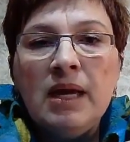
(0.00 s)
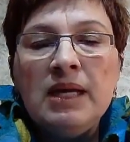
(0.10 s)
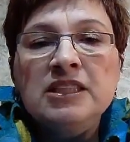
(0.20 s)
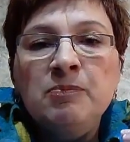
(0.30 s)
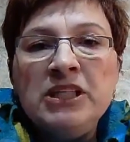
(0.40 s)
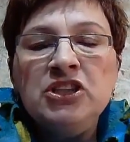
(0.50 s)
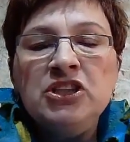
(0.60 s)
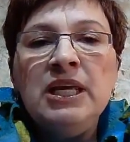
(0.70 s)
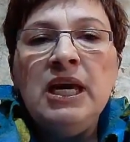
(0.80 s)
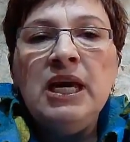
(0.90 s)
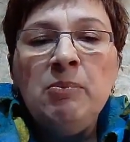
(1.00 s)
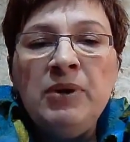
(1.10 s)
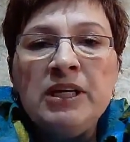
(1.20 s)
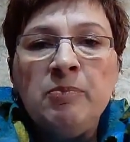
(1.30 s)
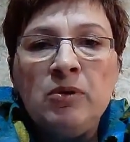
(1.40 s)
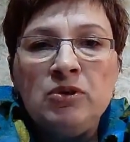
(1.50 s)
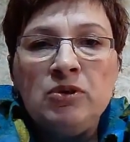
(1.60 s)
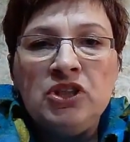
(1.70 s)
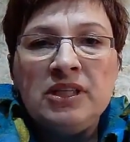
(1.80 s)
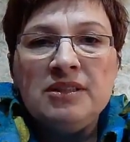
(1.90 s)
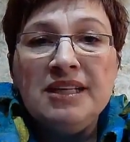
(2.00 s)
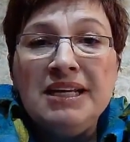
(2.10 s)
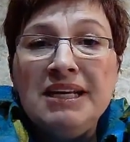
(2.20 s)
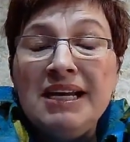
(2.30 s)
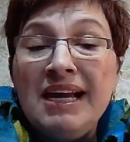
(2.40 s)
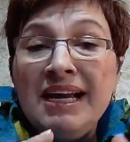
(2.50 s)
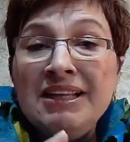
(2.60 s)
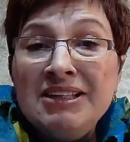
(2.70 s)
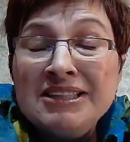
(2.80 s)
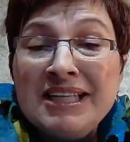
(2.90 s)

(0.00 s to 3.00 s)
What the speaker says: especially big project. In this